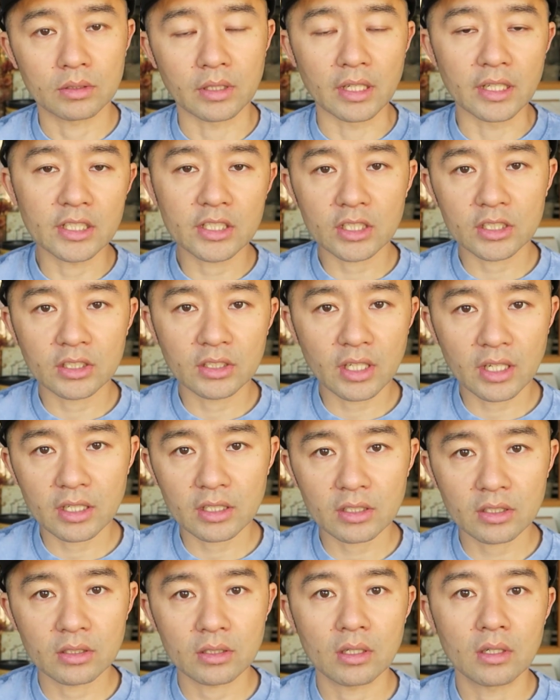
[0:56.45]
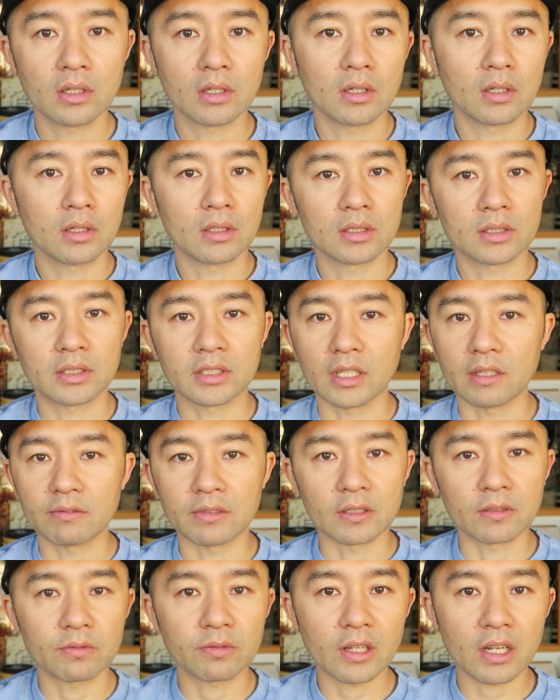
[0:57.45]
deliciousness,
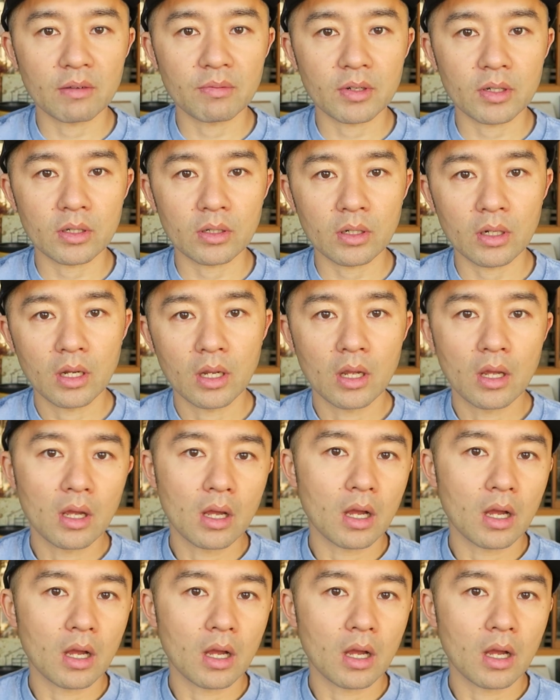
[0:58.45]
savory flavor.